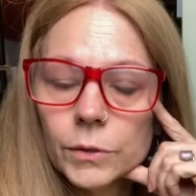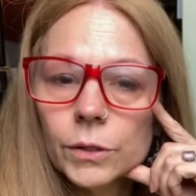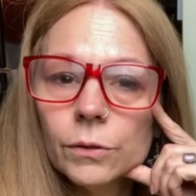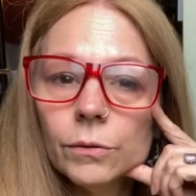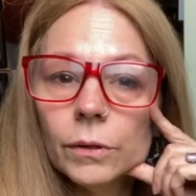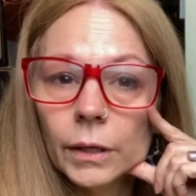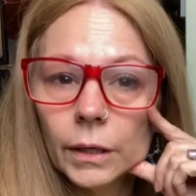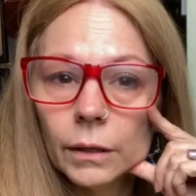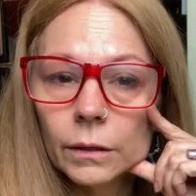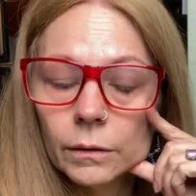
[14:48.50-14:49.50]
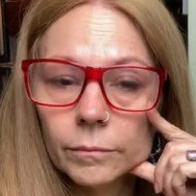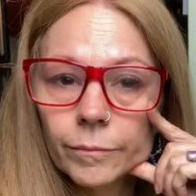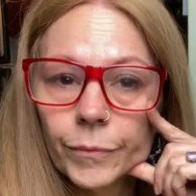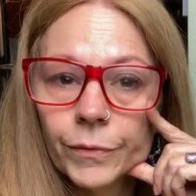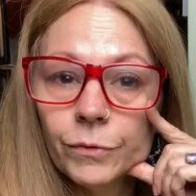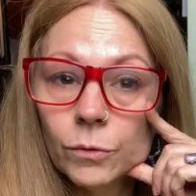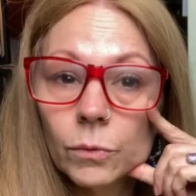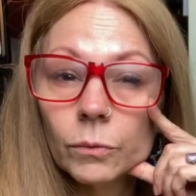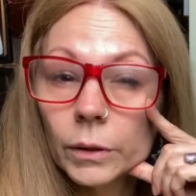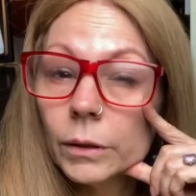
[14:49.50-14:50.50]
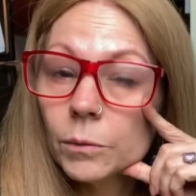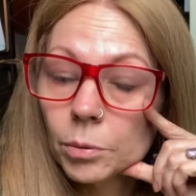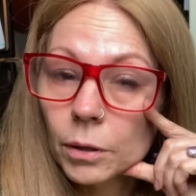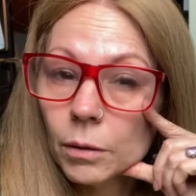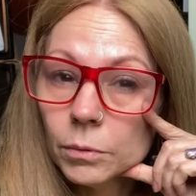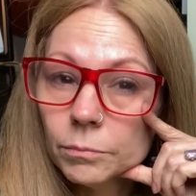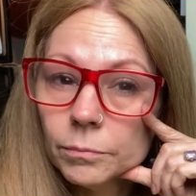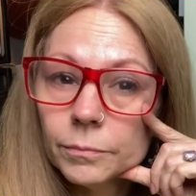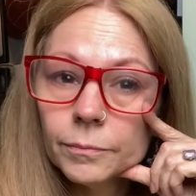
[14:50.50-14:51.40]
Do you think if you were really the problem,